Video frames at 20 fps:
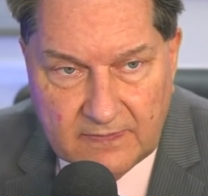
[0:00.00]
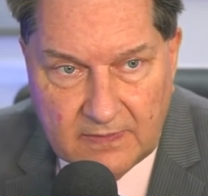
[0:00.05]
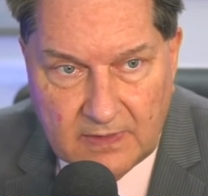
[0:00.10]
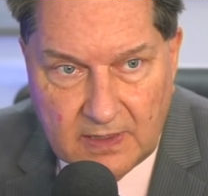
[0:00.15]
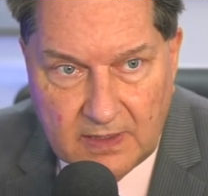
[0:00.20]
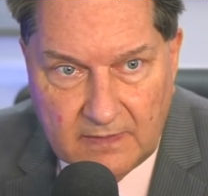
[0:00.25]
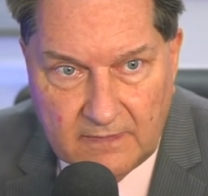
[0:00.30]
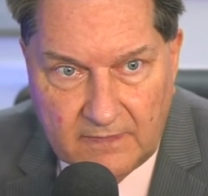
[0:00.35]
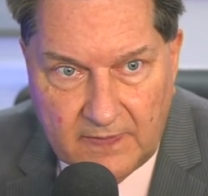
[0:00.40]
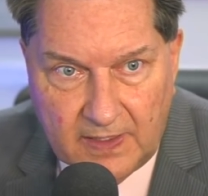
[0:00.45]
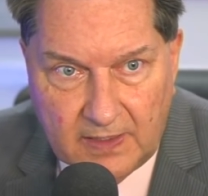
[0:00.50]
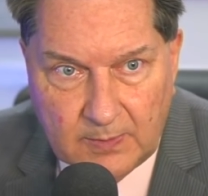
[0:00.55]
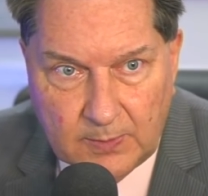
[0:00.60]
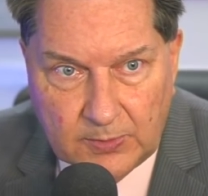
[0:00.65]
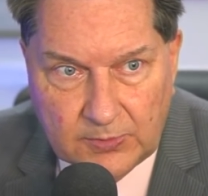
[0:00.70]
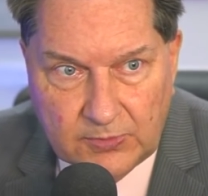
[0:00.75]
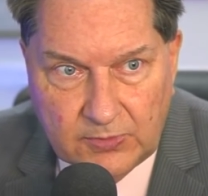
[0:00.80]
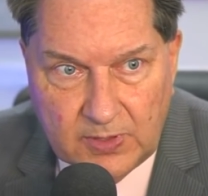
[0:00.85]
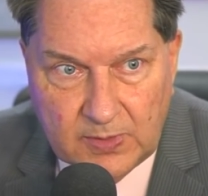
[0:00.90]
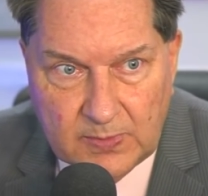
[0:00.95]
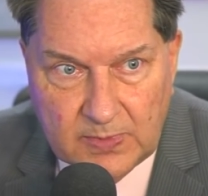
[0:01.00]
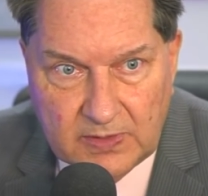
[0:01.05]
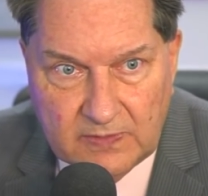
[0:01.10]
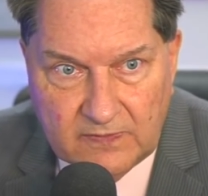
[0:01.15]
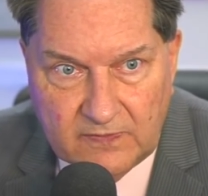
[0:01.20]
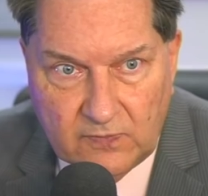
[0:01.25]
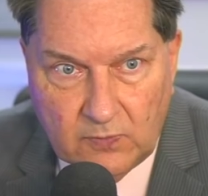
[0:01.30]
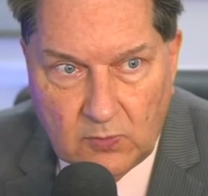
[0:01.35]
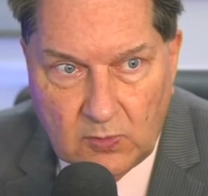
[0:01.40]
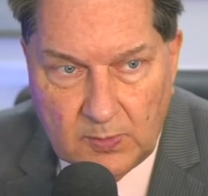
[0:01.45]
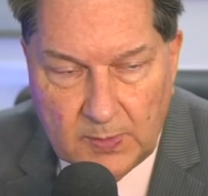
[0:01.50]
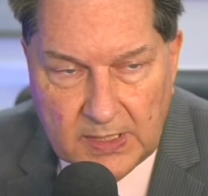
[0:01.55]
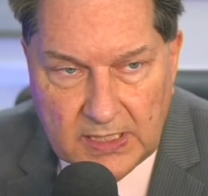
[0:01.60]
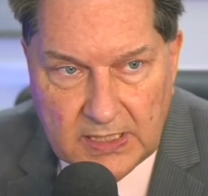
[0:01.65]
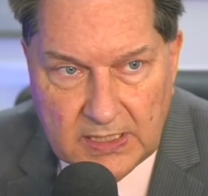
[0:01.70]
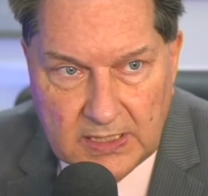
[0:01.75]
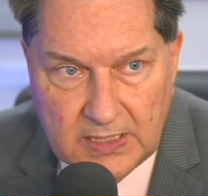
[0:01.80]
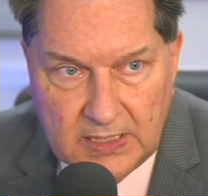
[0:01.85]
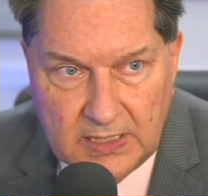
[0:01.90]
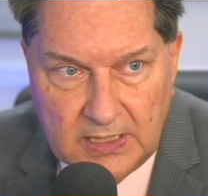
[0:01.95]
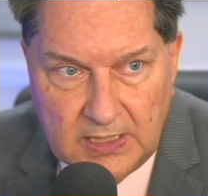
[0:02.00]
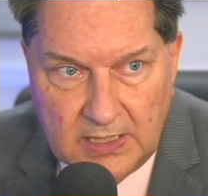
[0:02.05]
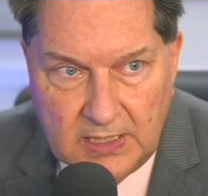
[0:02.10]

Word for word: an available treatment for me.